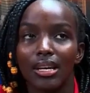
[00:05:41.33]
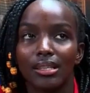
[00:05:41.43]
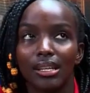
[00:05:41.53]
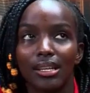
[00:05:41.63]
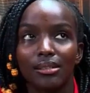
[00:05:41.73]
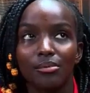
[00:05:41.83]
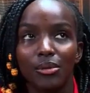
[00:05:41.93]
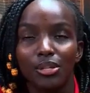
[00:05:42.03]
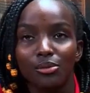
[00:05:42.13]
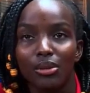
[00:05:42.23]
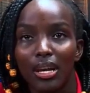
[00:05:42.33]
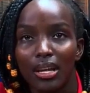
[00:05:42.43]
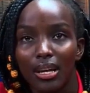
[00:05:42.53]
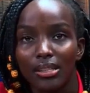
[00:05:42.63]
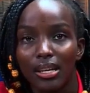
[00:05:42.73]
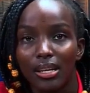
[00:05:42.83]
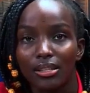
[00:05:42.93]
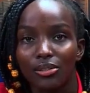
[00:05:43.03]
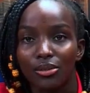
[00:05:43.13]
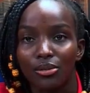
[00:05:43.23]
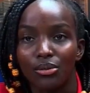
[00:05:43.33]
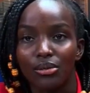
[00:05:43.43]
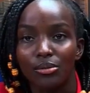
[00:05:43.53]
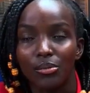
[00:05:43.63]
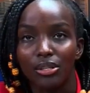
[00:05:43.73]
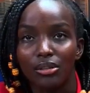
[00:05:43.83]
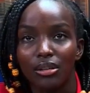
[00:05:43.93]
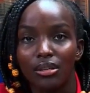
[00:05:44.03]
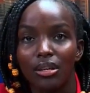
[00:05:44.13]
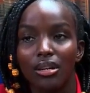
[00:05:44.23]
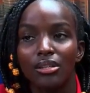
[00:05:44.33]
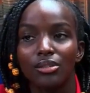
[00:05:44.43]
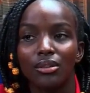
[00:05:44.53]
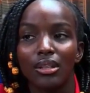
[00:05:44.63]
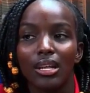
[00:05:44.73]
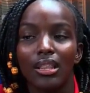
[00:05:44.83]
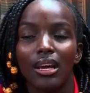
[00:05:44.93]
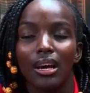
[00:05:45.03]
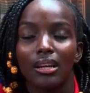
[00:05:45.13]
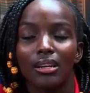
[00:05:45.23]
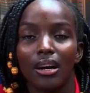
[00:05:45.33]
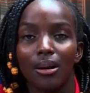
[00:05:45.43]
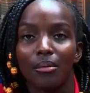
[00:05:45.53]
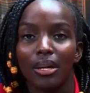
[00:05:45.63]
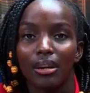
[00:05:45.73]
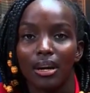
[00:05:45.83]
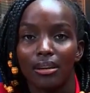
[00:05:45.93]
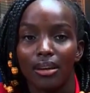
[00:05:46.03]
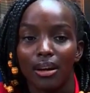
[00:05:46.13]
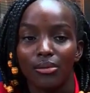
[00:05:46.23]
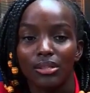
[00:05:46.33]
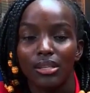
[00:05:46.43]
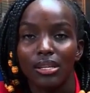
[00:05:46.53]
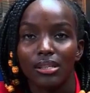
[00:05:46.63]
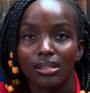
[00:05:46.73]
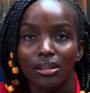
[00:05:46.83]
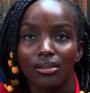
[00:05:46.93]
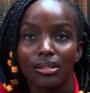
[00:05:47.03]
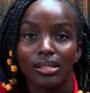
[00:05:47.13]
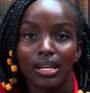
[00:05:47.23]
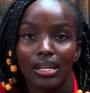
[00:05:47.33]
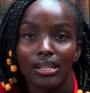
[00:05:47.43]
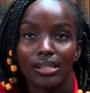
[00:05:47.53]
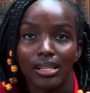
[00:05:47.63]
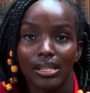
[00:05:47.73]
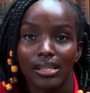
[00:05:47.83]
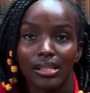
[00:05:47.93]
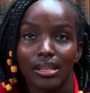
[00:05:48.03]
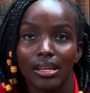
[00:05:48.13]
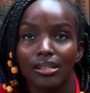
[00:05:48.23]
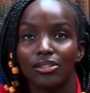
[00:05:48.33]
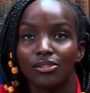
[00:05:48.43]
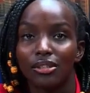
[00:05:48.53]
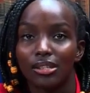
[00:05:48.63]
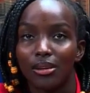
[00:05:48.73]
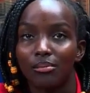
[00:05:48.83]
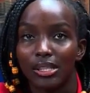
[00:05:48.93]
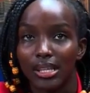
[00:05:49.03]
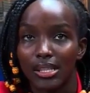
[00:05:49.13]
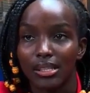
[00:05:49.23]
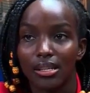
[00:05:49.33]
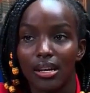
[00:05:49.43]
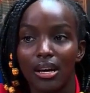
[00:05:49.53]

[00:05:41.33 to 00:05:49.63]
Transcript: He sent me to Kenyatta National Hospital so that they can come and carry out the sickle cell test, the genotype test.